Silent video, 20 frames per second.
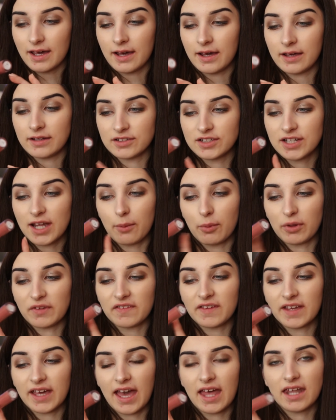and yeah,
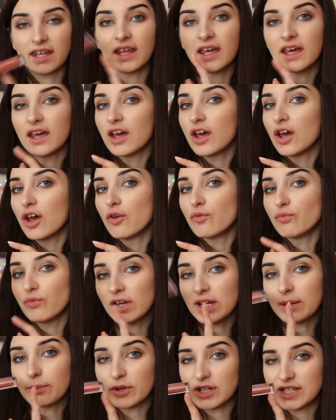once again,
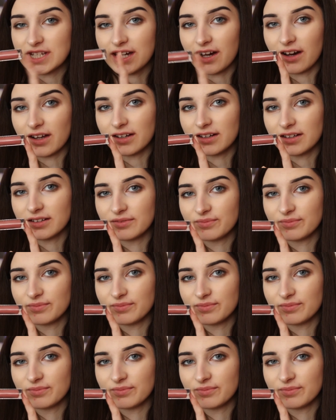really pretty colour.